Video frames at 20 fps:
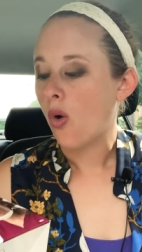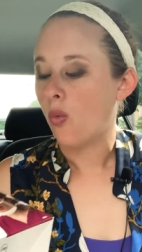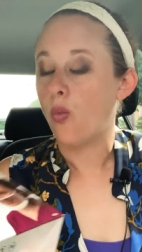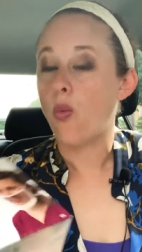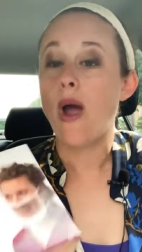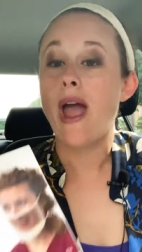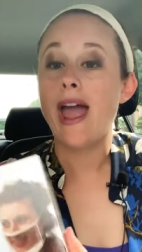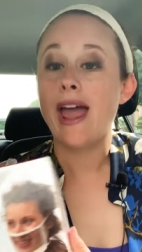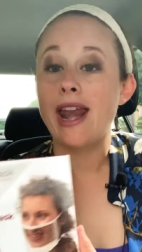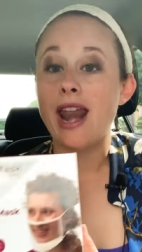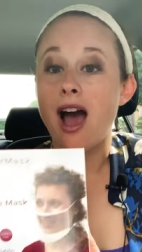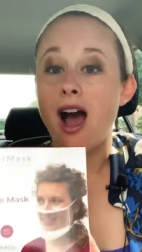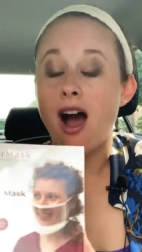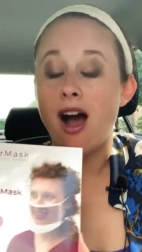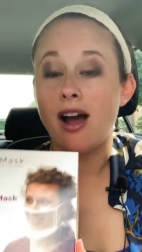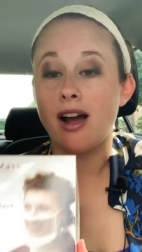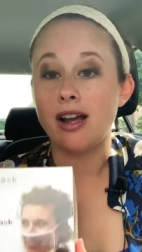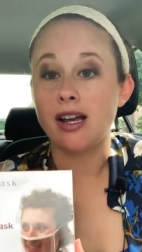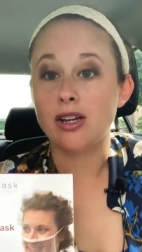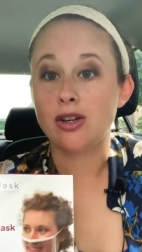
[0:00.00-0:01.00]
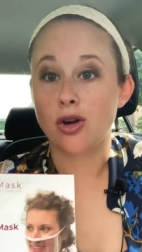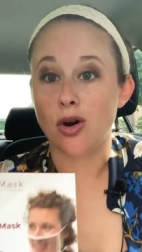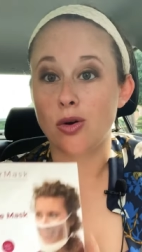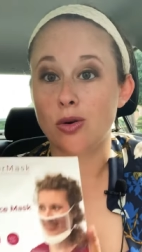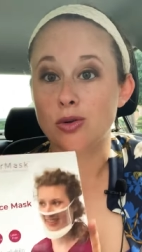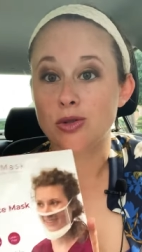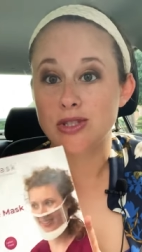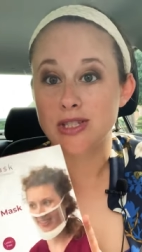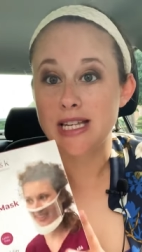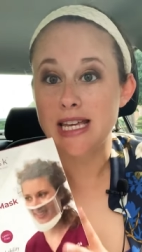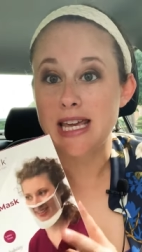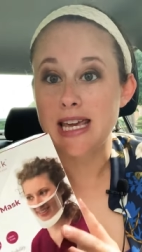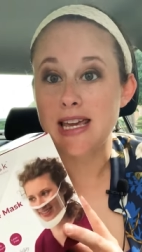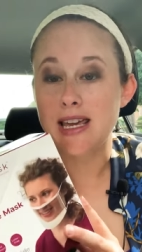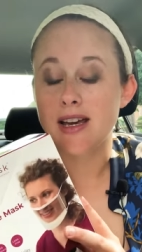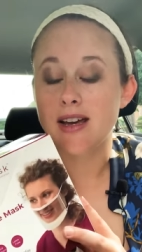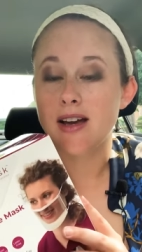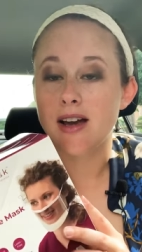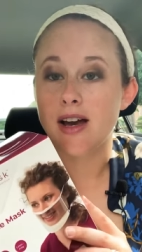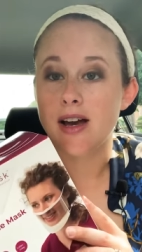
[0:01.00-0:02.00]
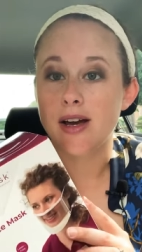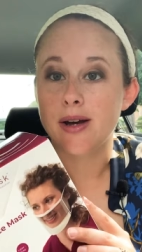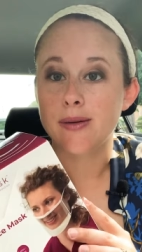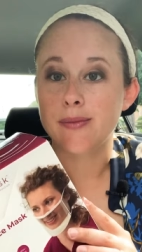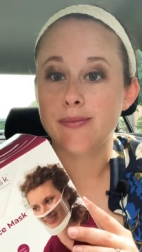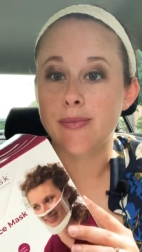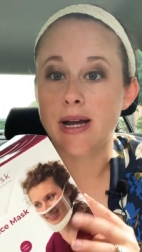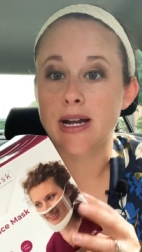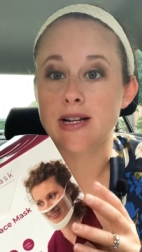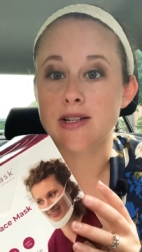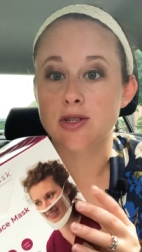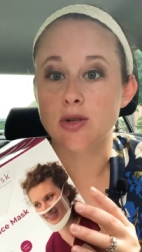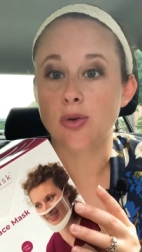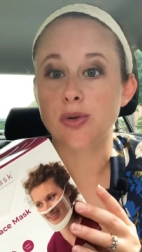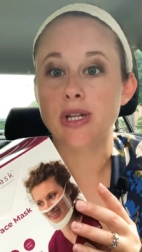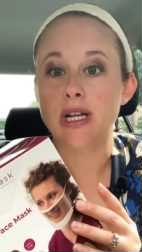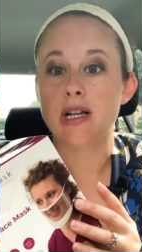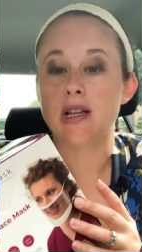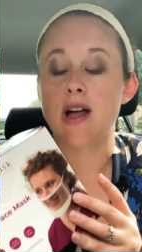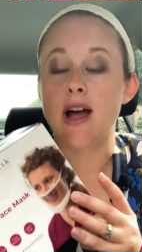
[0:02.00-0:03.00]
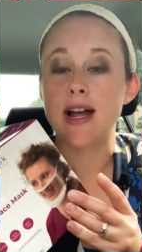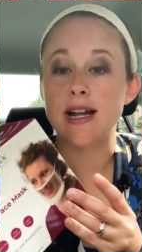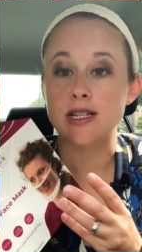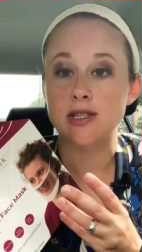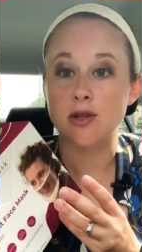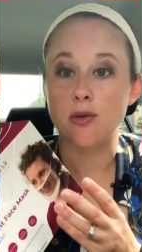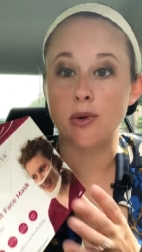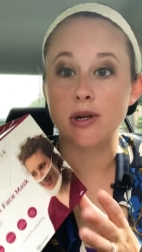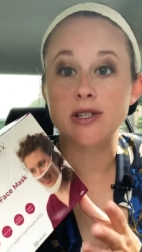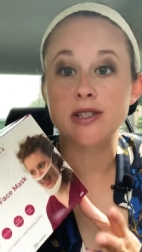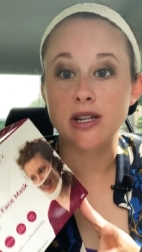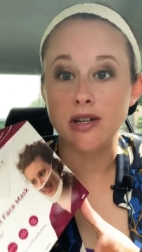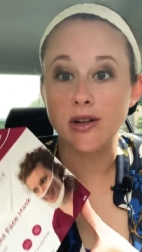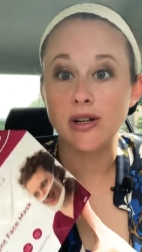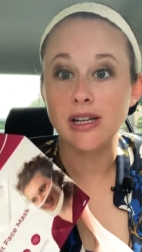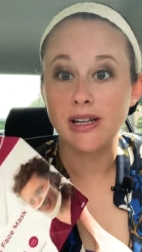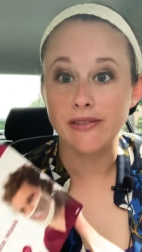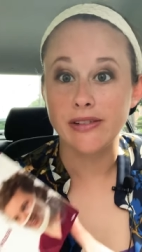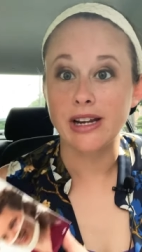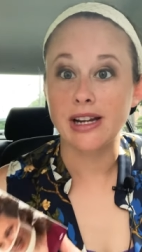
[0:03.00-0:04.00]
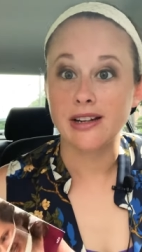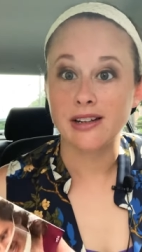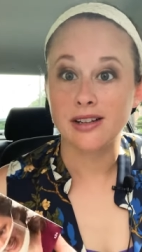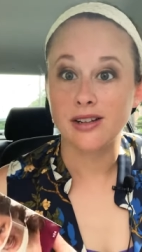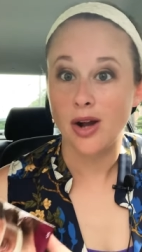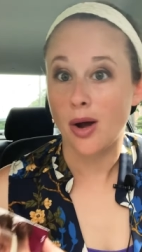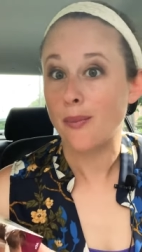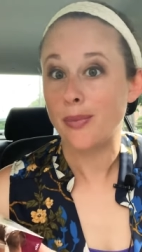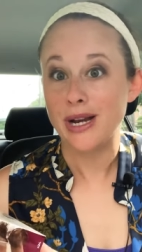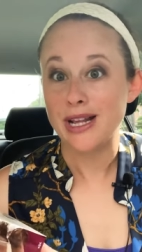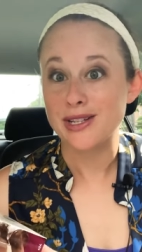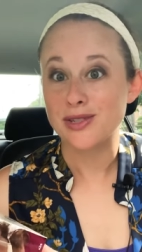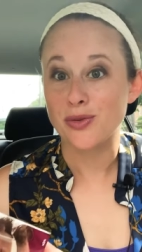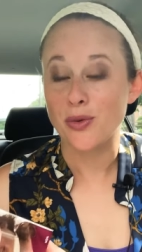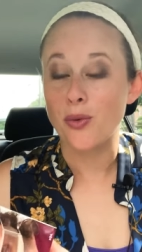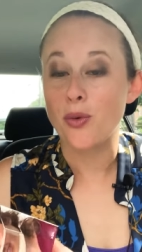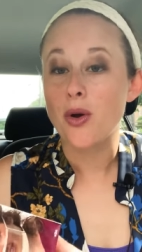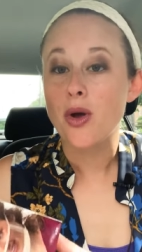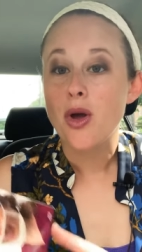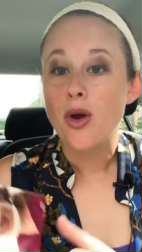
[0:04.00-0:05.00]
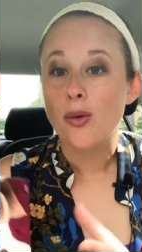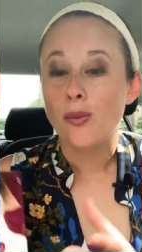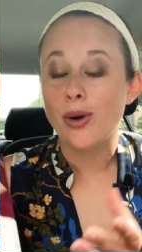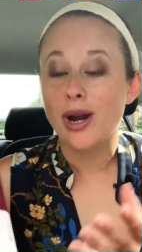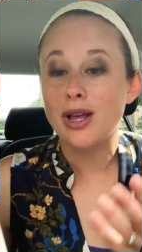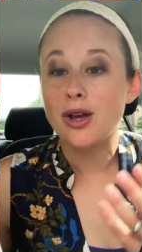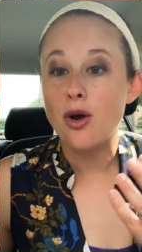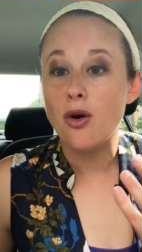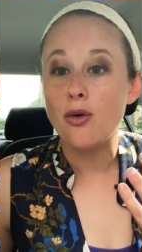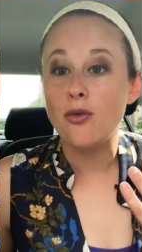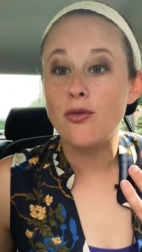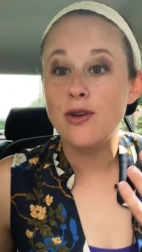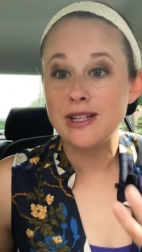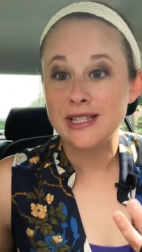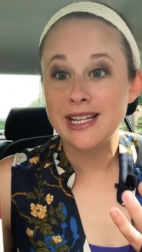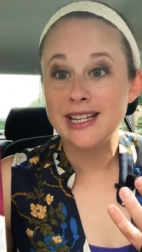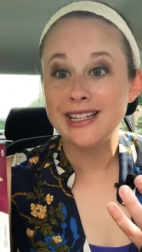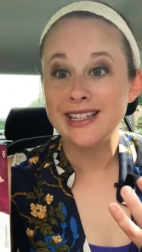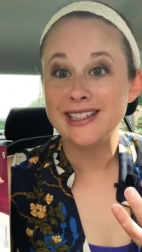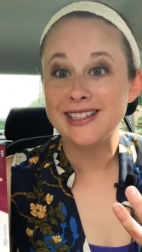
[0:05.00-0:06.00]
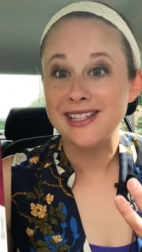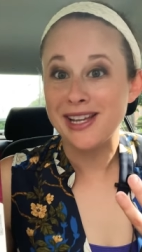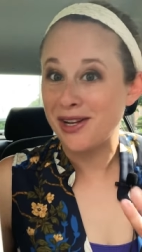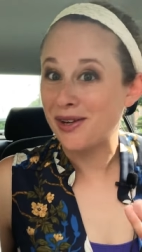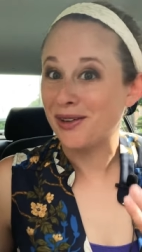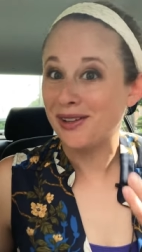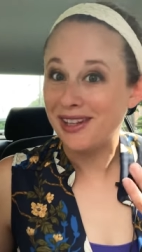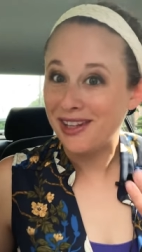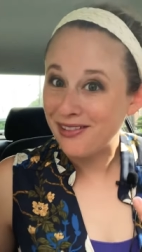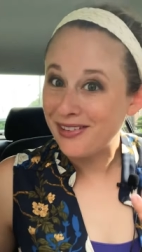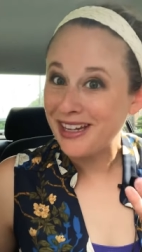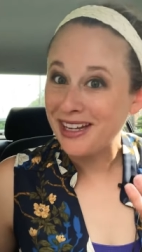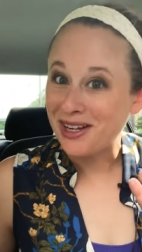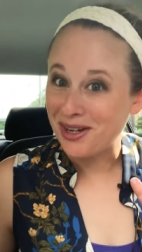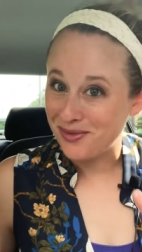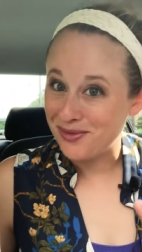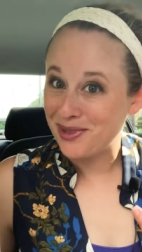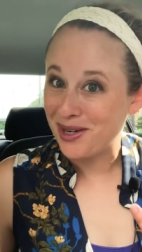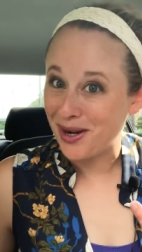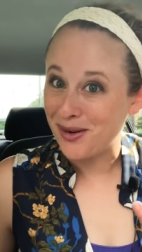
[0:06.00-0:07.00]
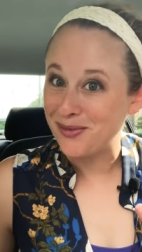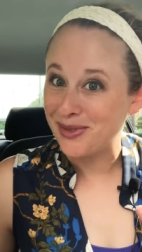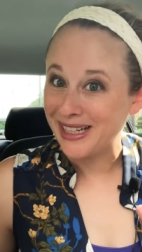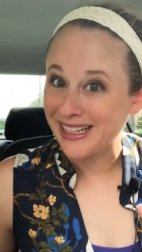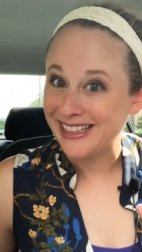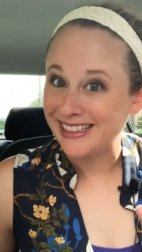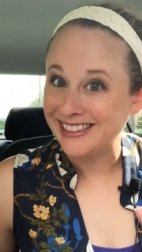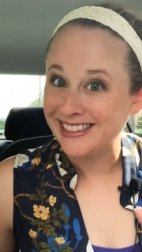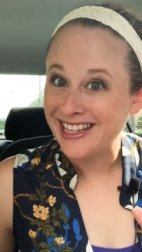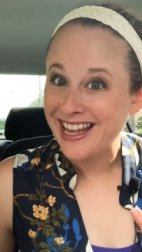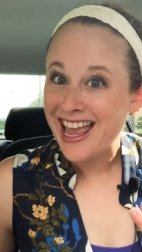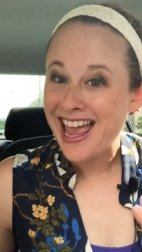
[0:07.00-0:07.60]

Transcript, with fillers: when I go see uh, my consulting clients who are senior living companies. So when I go visit senior living com- companies,